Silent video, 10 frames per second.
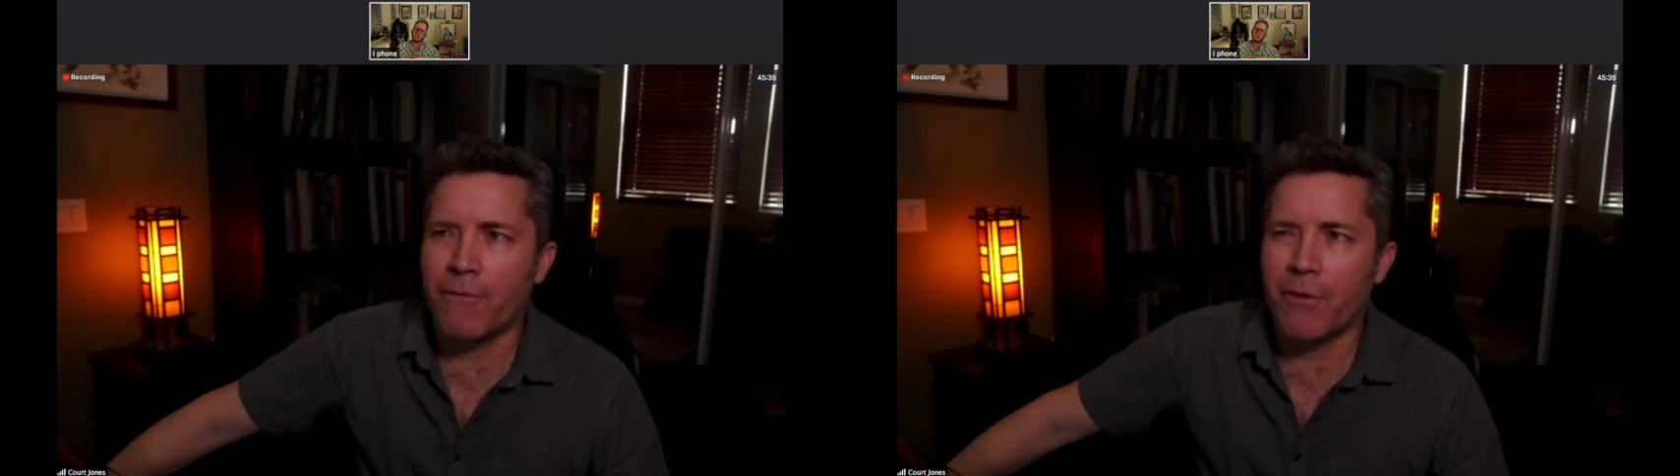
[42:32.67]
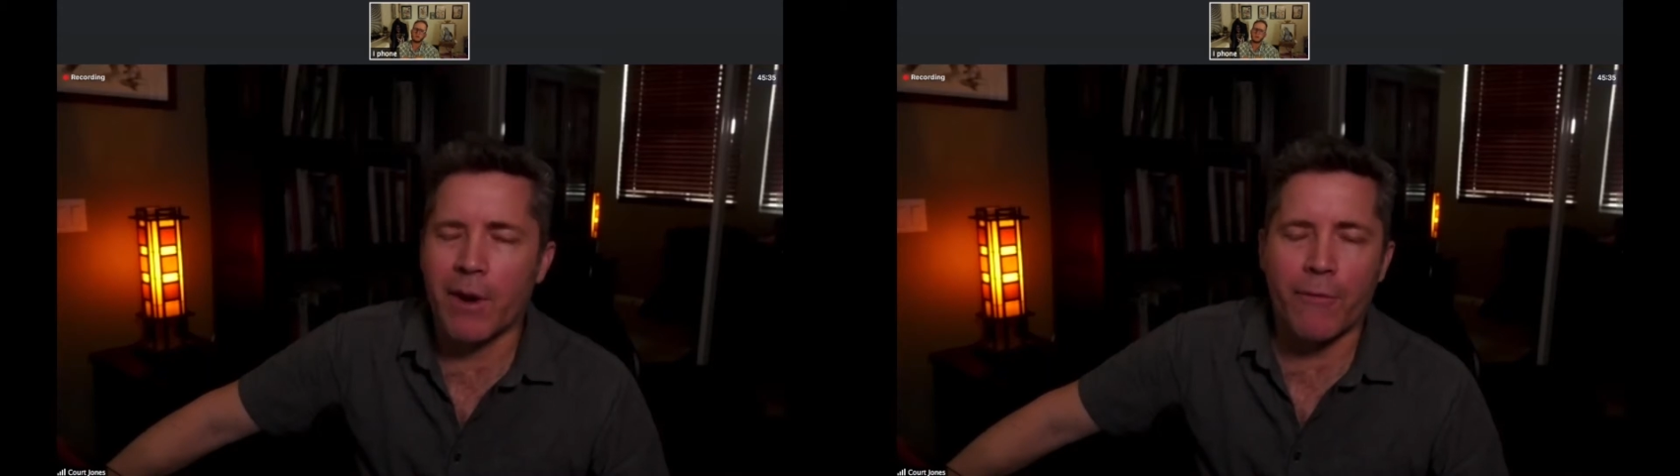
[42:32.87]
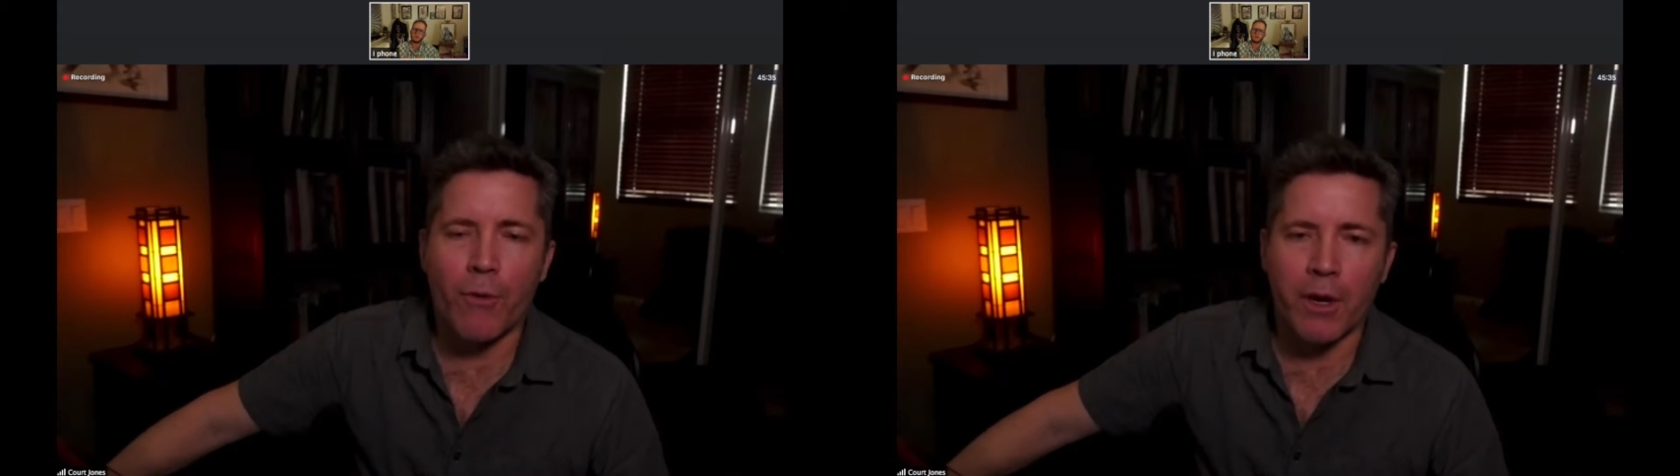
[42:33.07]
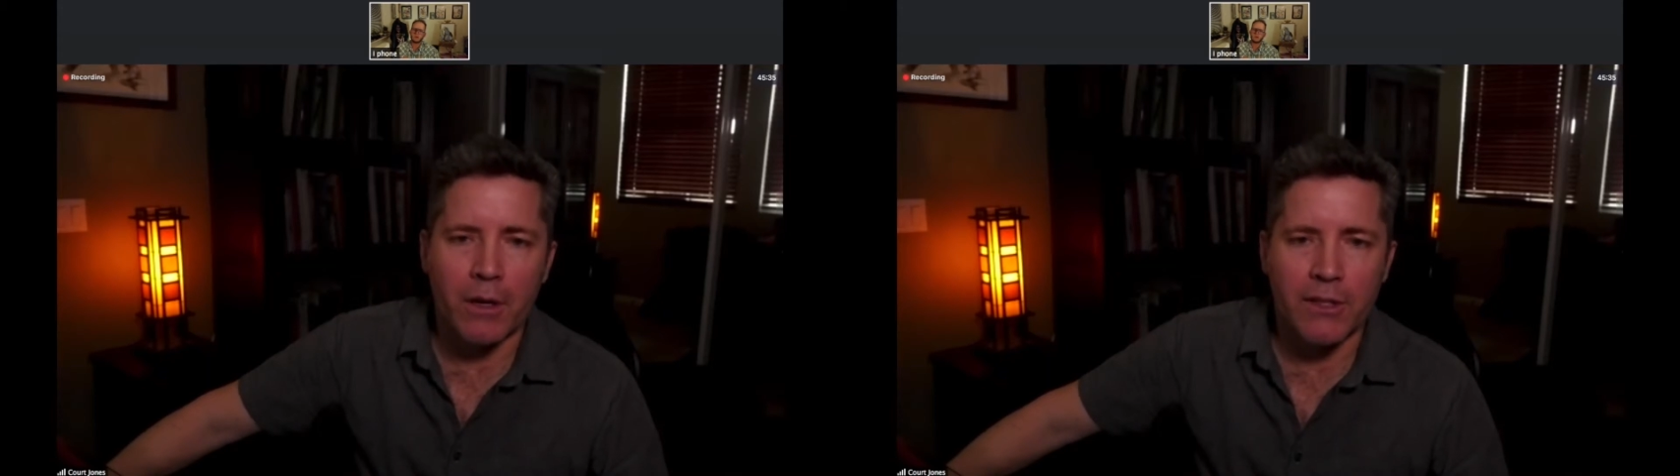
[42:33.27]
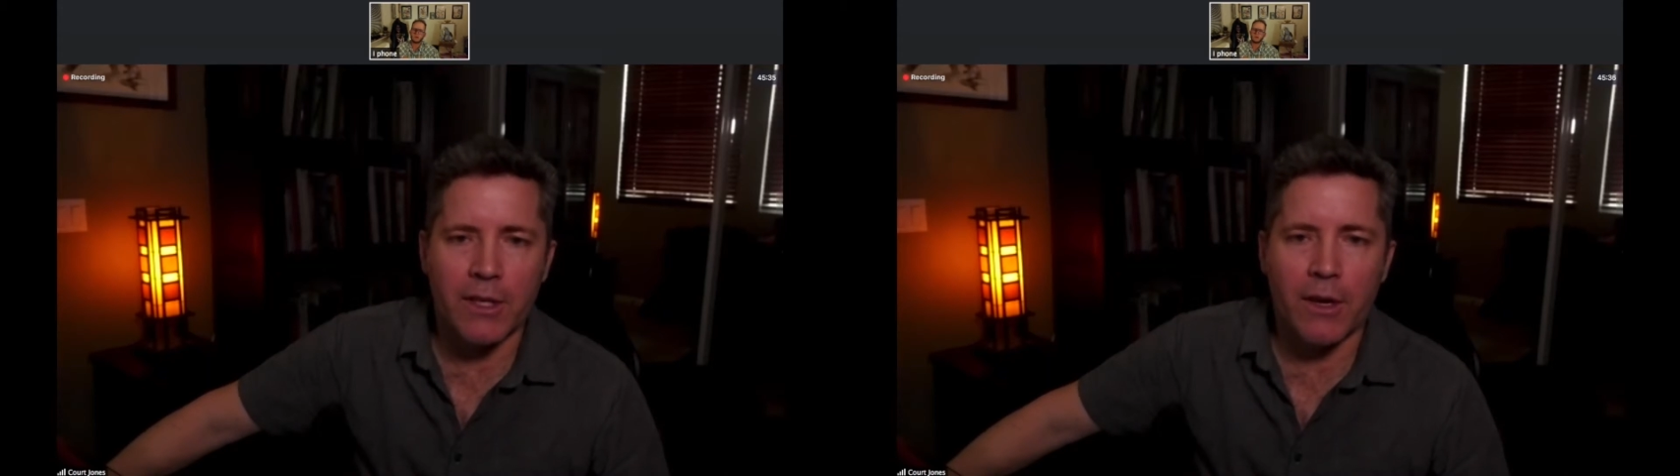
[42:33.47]
3 or 4
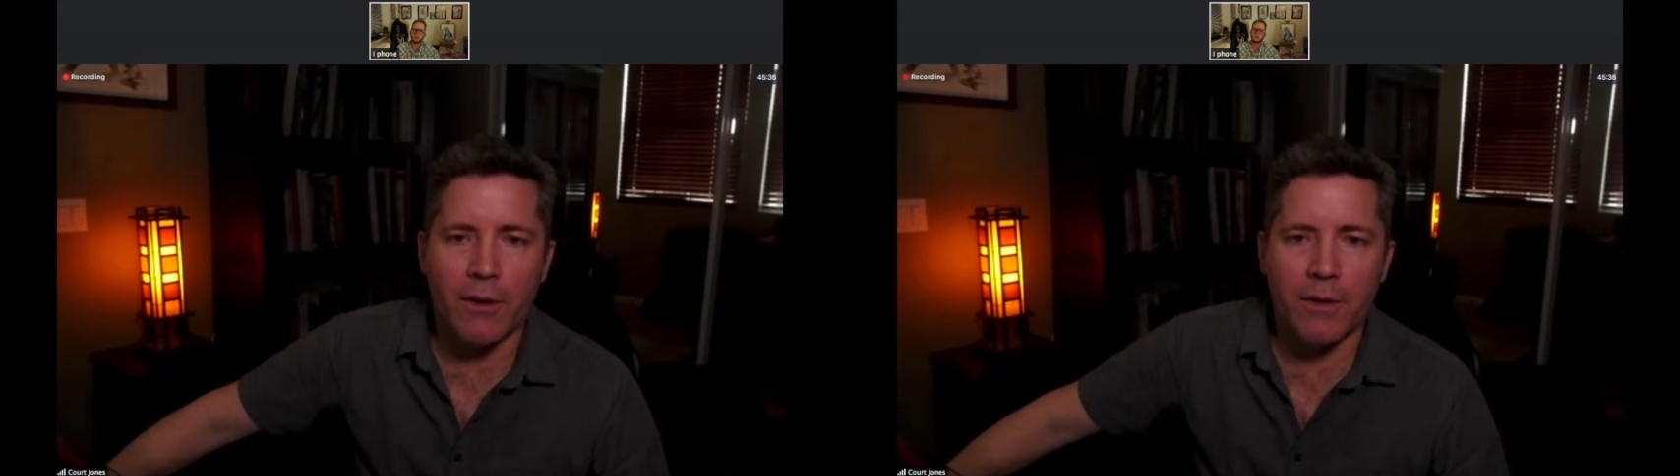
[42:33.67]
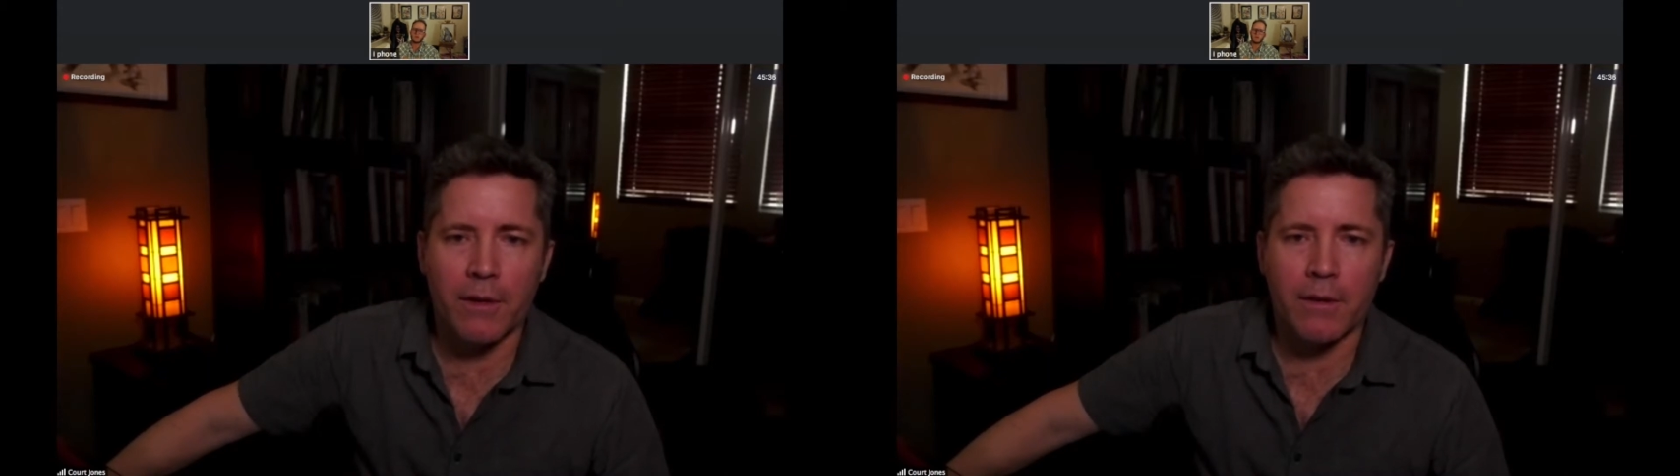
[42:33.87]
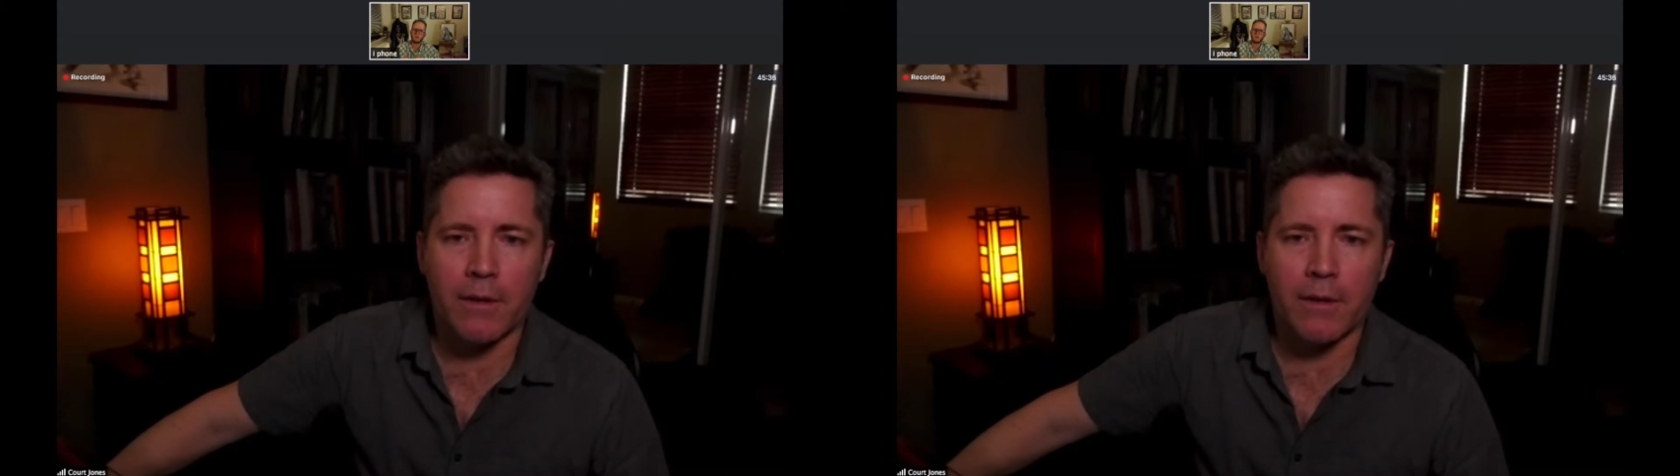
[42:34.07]
years ago, and